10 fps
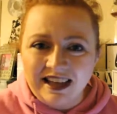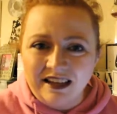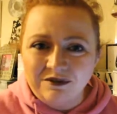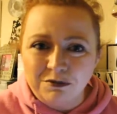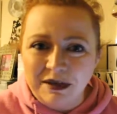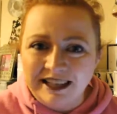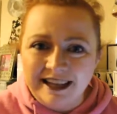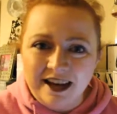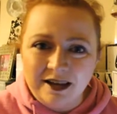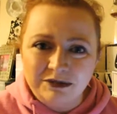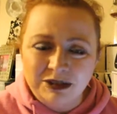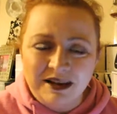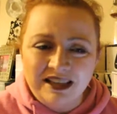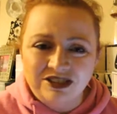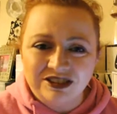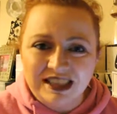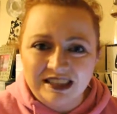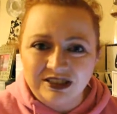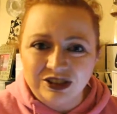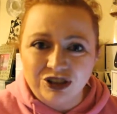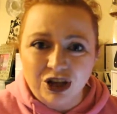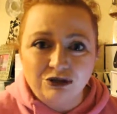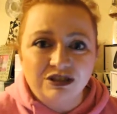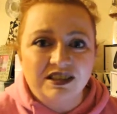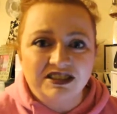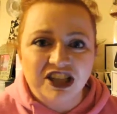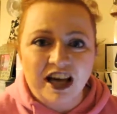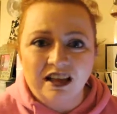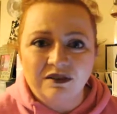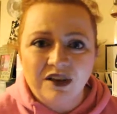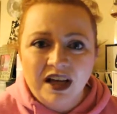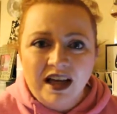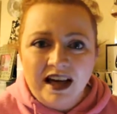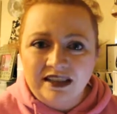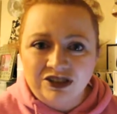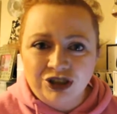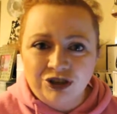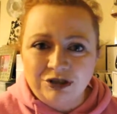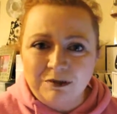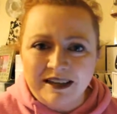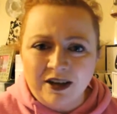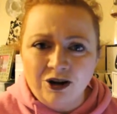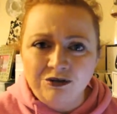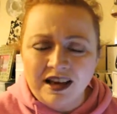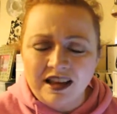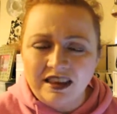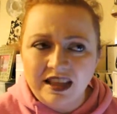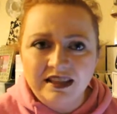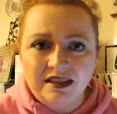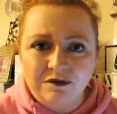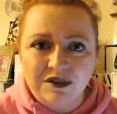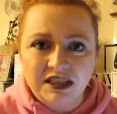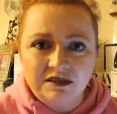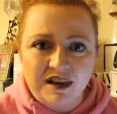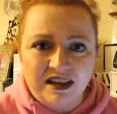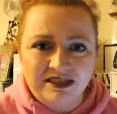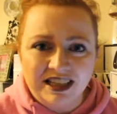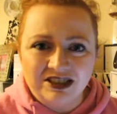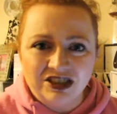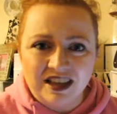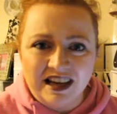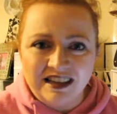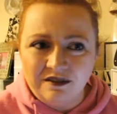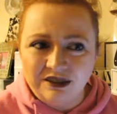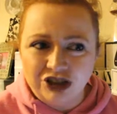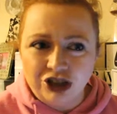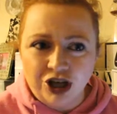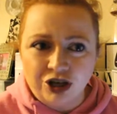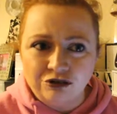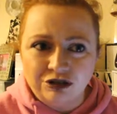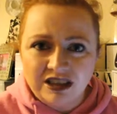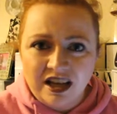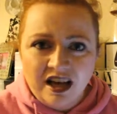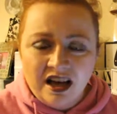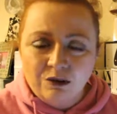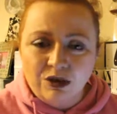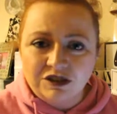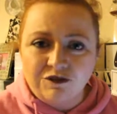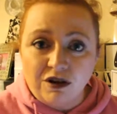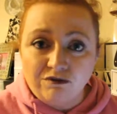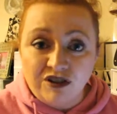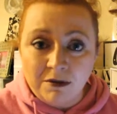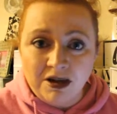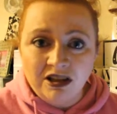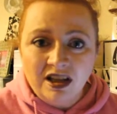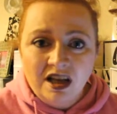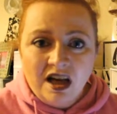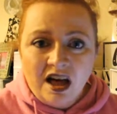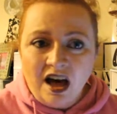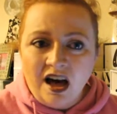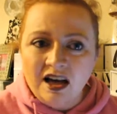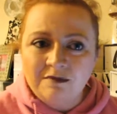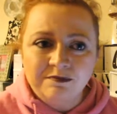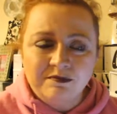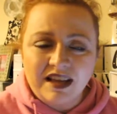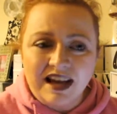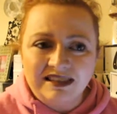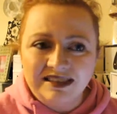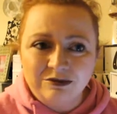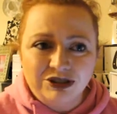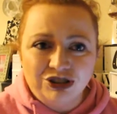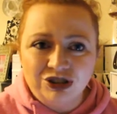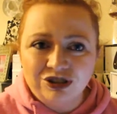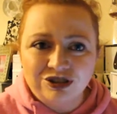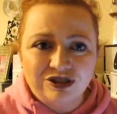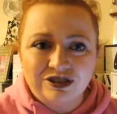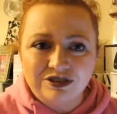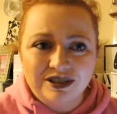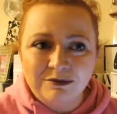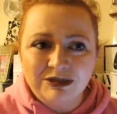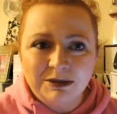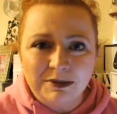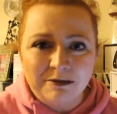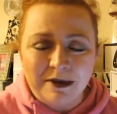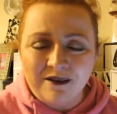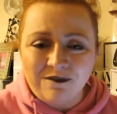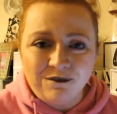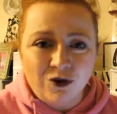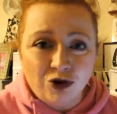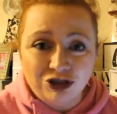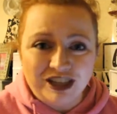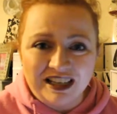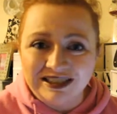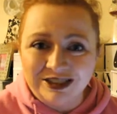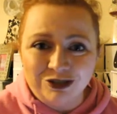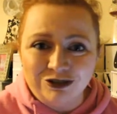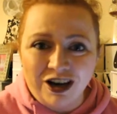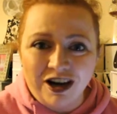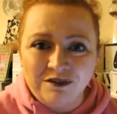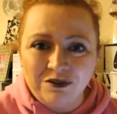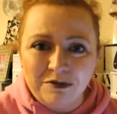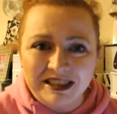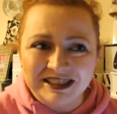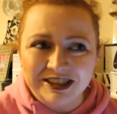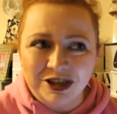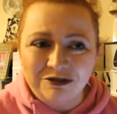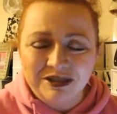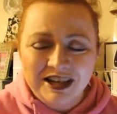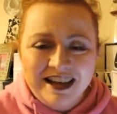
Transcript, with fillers: that for me um, so I just had to go to the shelf and choose my own. I think the first foundation I ever chose was from Rimmel um, and it was just, it must have been about four shades too dark for me so